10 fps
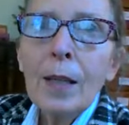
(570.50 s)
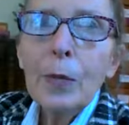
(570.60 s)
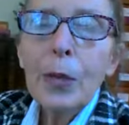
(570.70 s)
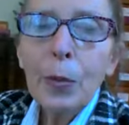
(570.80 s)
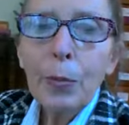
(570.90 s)

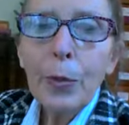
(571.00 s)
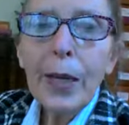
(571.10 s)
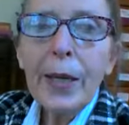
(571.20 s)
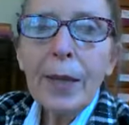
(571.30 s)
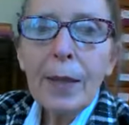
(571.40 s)
the
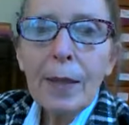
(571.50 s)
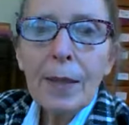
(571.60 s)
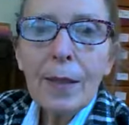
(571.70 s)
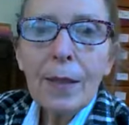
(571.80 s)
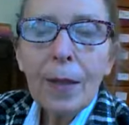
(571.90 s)
brain
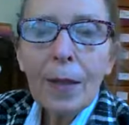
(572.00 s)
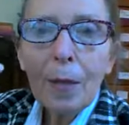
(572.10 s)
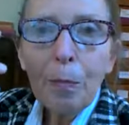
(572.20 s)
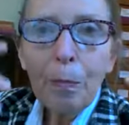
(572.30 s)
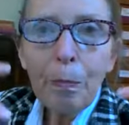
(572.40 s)

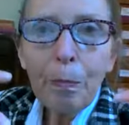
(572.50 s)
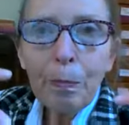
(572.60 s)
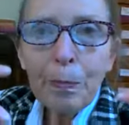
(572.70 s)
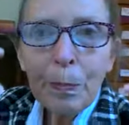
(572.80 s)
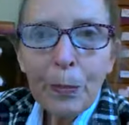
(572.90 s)

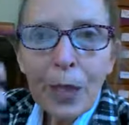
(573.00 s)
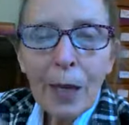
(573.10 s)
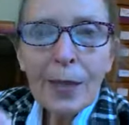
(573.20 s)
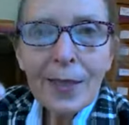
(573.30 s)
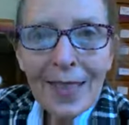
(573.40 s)
tucks